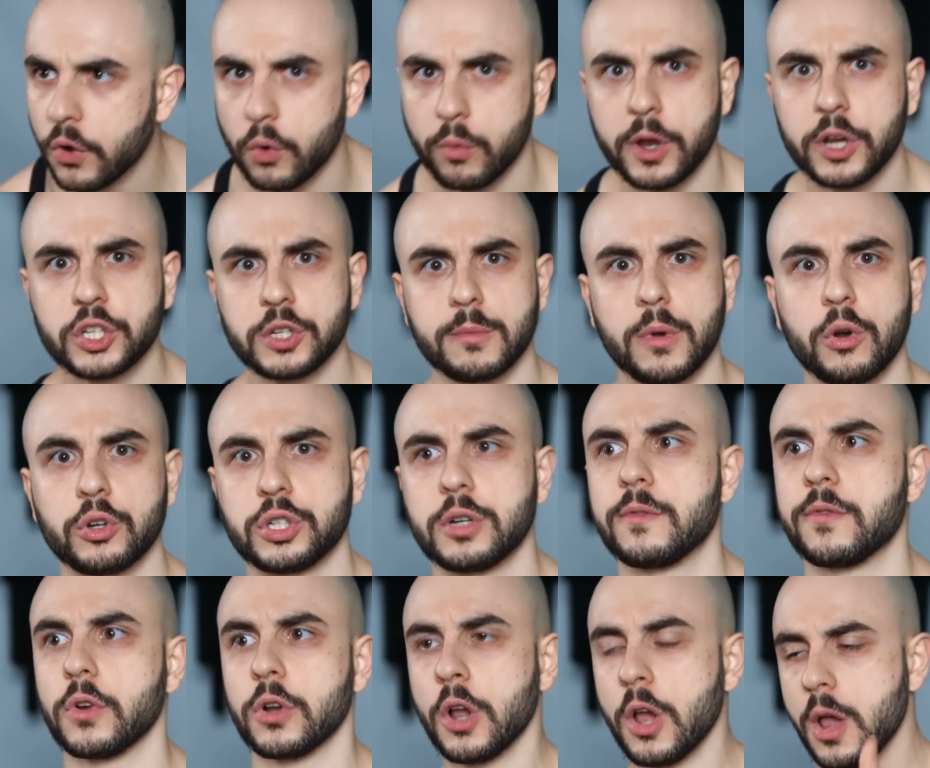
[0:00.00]
full range of
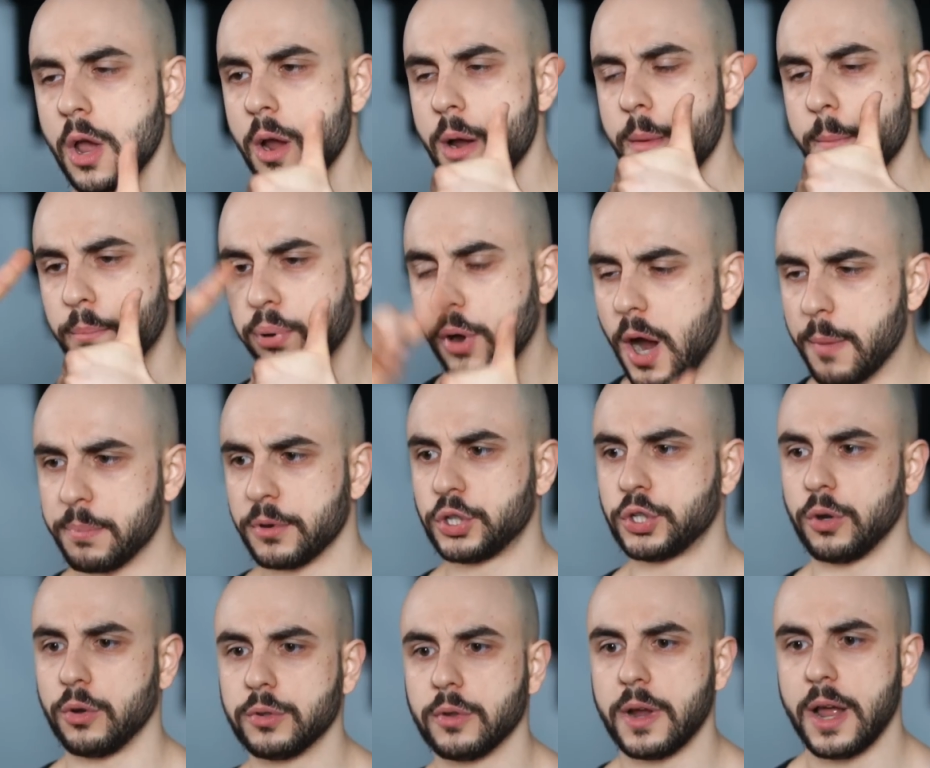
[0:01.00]
motion for proper
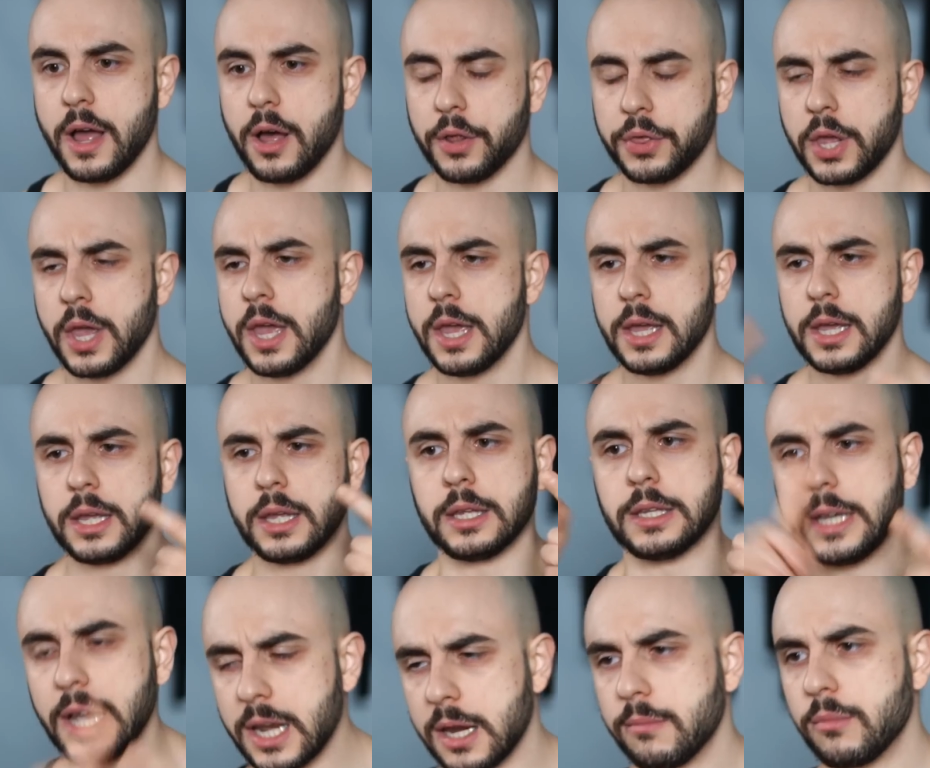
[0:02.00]
shoulder health,
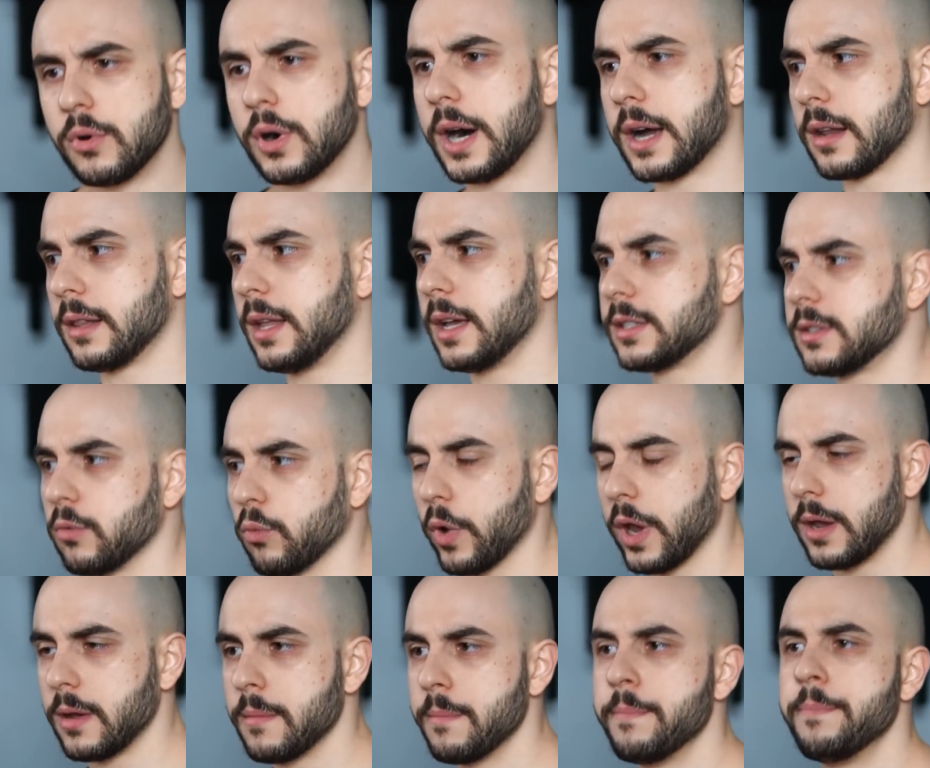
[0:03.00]
getting more out of less
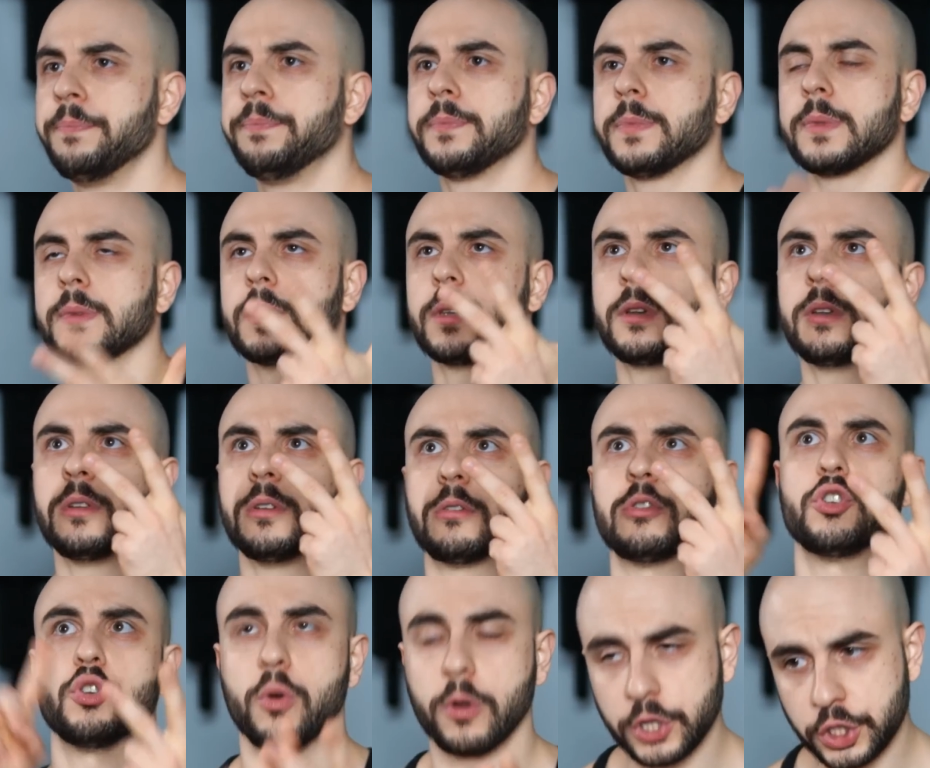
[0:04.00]
weight,
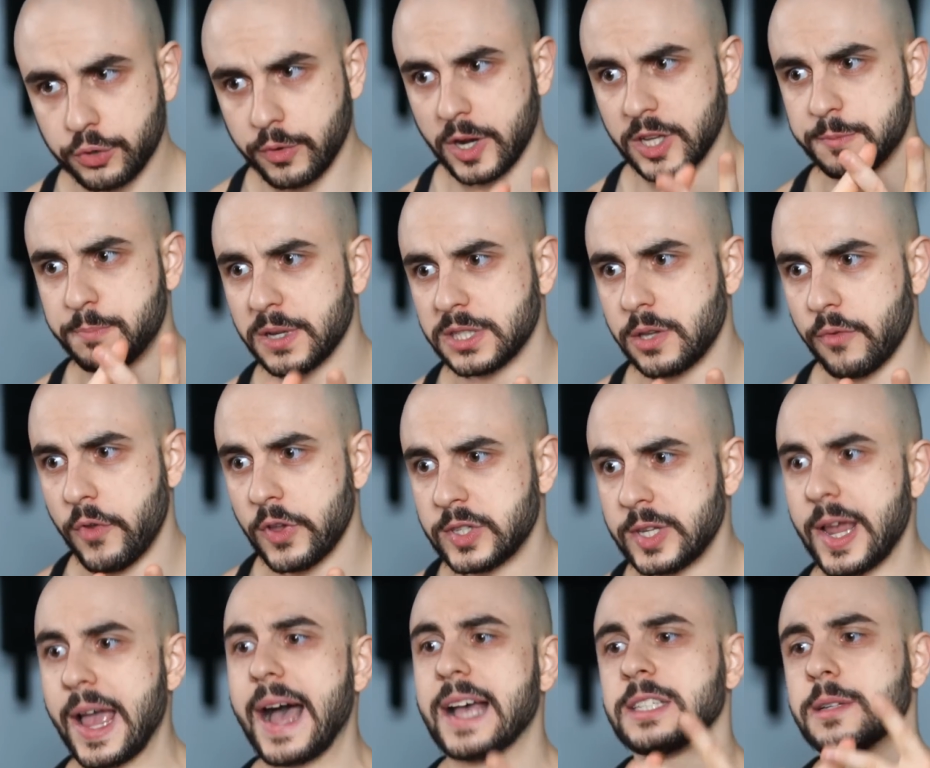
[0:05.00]
joint strength
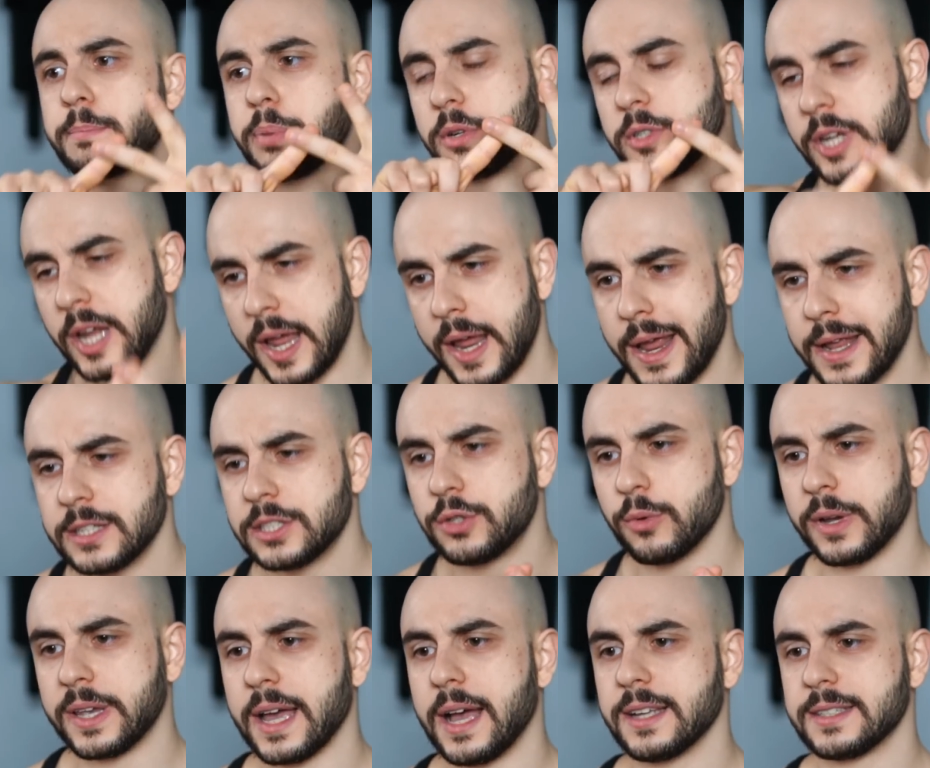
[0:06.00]
specificity as it pertains
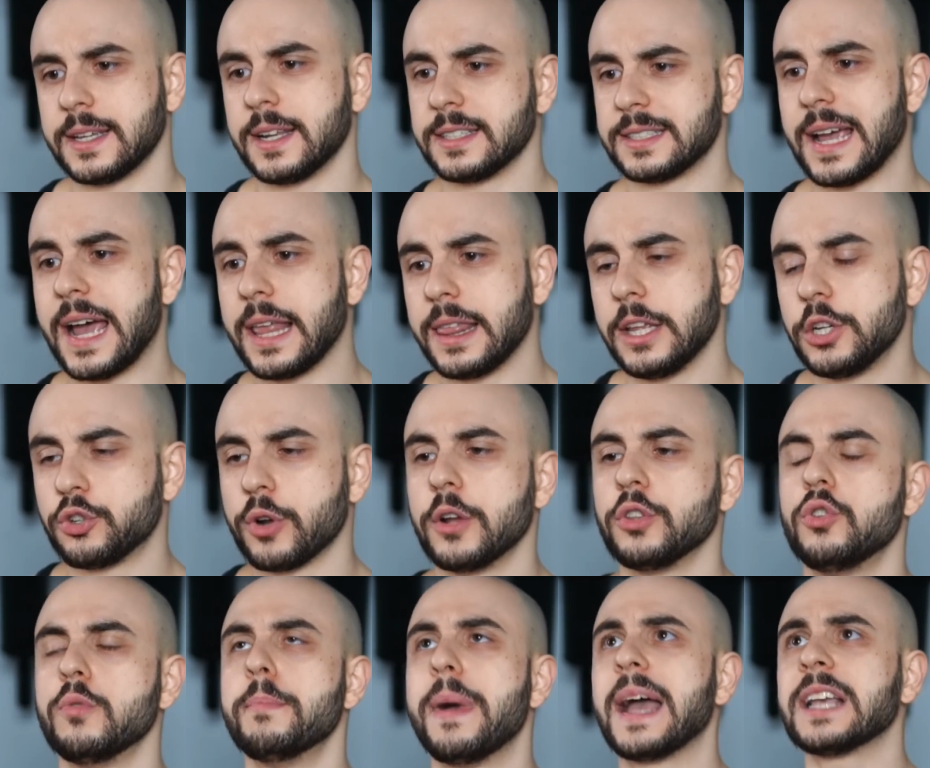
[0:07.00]
to a calisthenics athlete
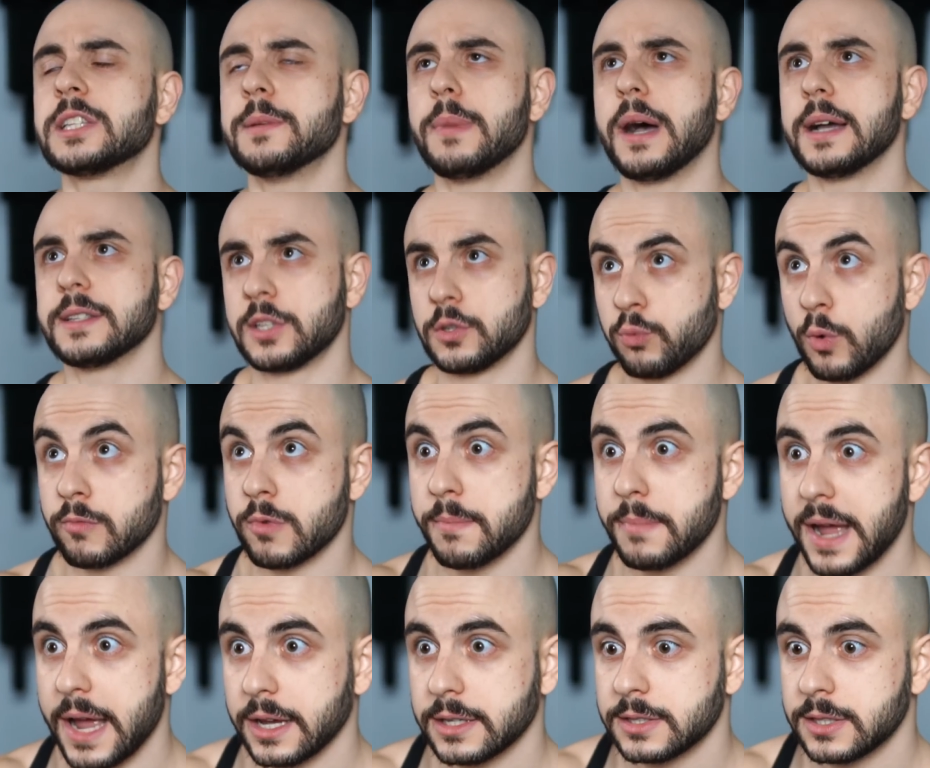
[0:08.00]
trying to maximize his one rep
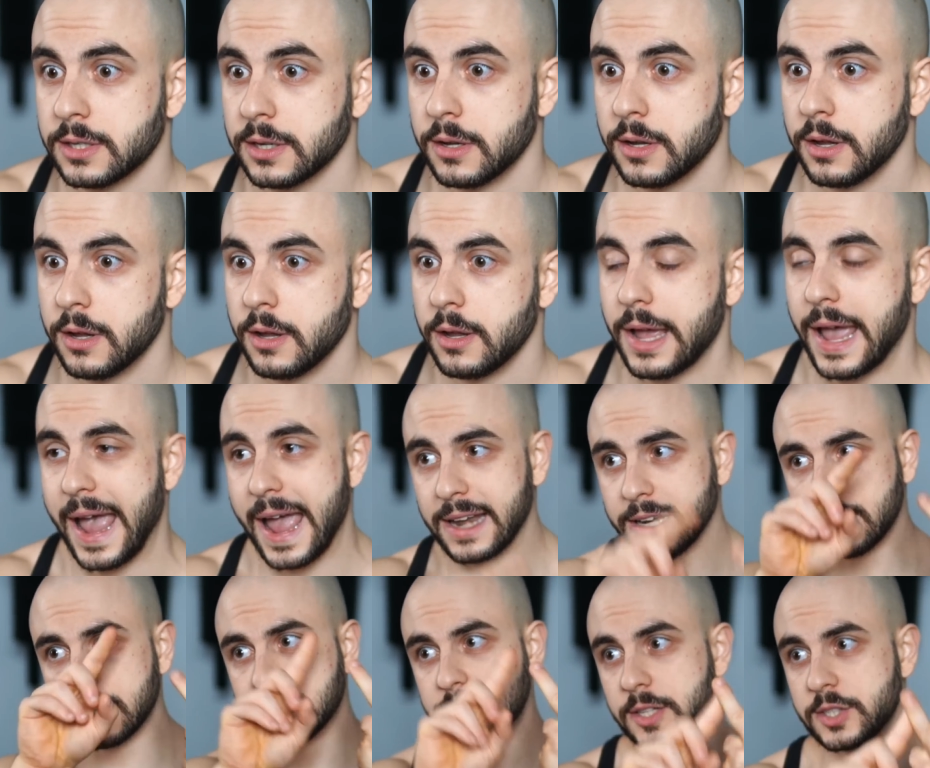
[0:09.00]
max
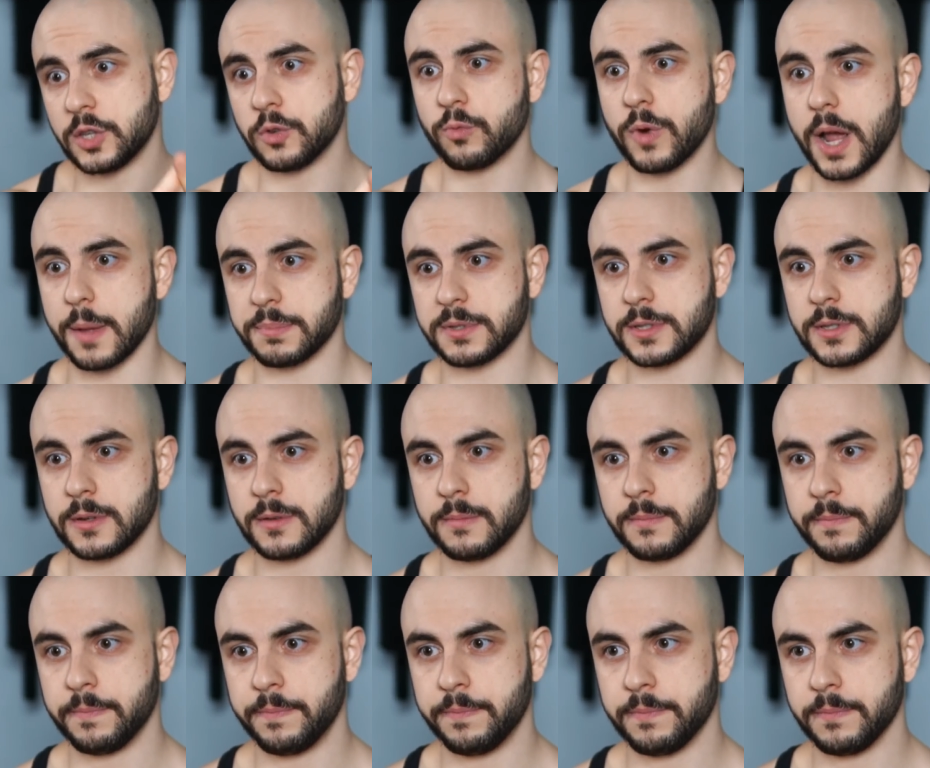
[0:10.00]
and consistent reps.
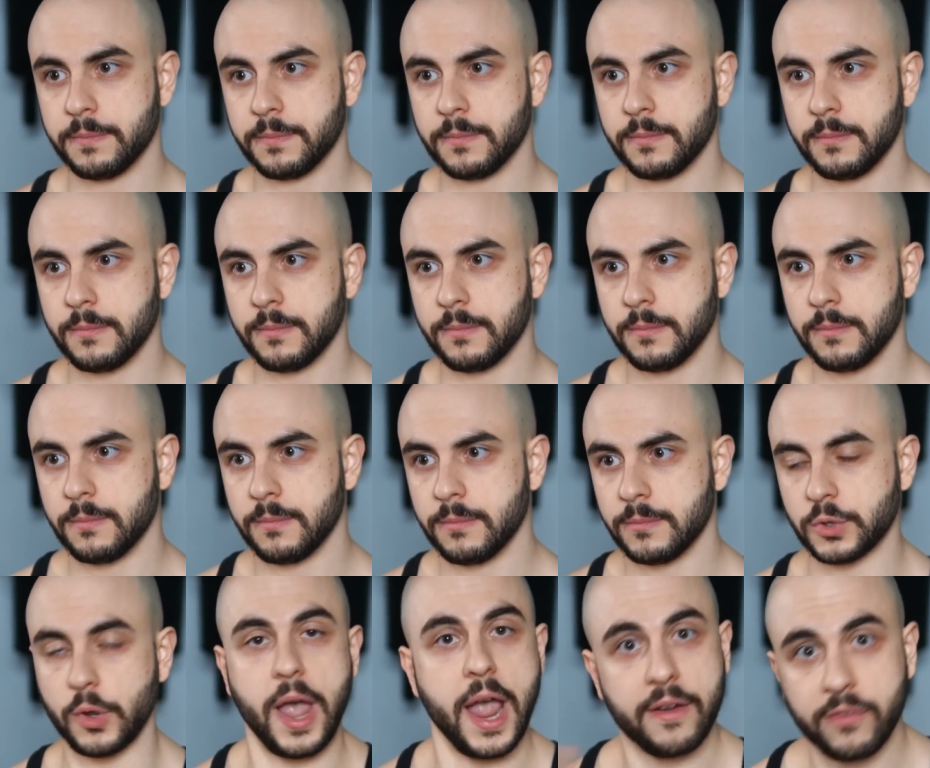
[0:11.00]

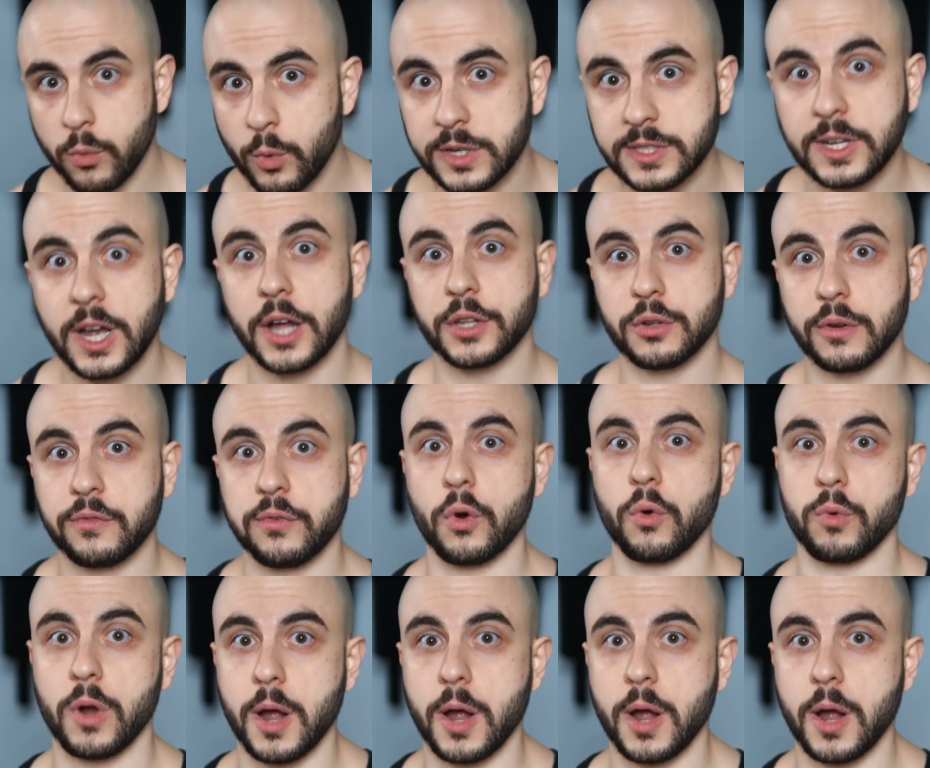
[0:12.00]
So everyone's got to do full